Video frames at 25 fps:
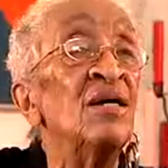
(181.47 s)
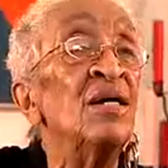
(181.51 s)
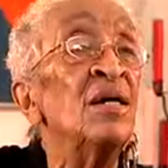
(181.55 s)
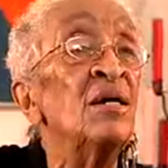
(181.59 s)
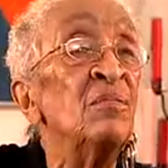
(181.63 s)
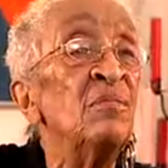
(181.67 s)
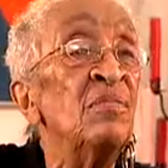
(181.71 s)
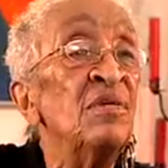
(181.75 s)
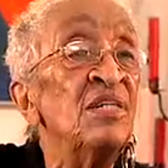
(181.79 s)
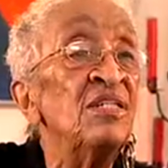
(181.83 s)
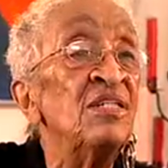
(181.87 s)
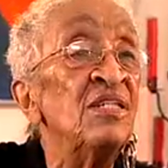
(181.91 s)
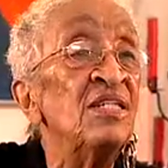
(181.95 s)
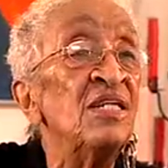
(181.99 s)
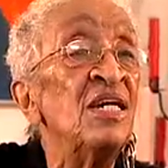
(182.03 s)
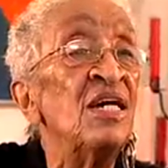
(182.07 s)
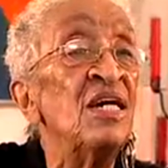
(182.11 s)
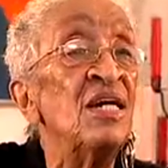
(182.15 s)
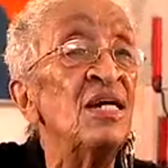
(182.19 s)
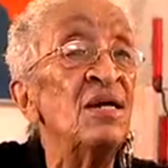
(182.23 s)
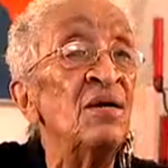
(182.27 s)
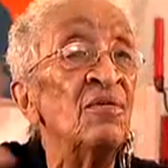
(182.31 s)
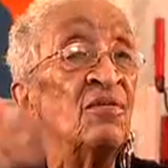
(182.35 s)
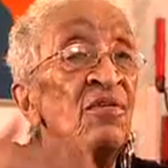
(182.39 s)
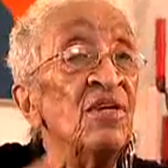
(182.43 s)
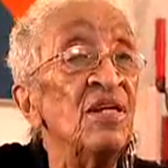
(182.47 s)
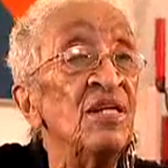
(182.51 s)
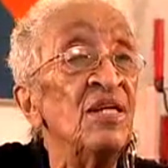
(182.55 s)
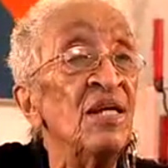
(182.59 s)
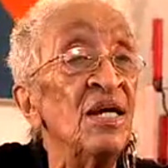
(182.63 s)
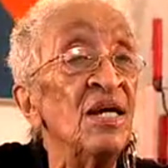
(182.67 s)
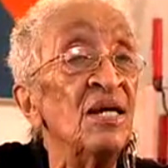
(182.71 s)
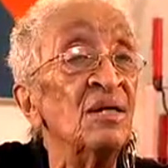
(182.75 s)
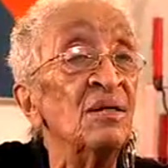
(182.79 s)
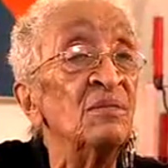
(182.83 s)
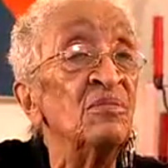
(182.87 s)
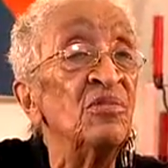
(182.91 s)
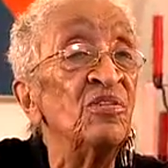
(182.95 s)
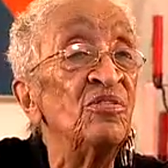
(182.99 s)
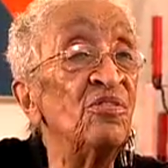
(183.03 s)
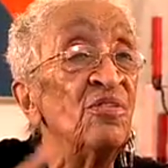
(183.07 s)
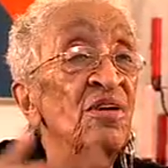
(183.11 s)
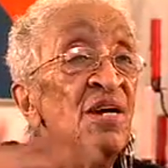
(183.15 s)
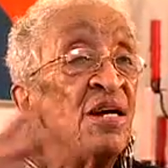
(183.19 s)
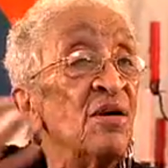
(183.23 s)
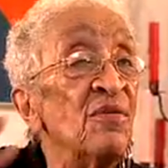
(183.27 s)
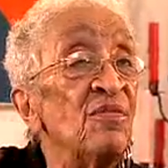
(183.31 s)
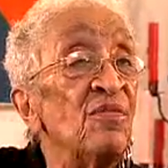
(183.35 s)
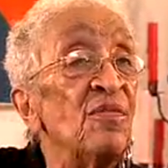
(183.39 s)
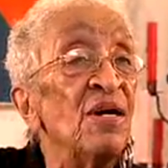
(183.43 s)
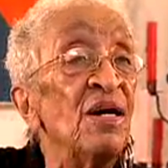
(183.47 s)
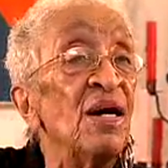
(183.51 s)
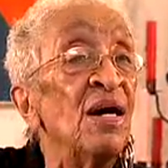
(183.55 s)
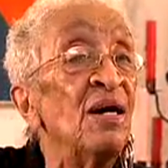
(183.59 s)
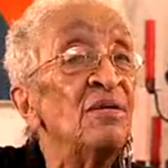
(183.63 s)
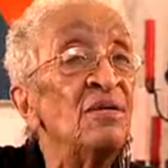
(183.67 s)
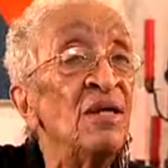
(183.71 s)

of NBC and everything. I'm stringer for,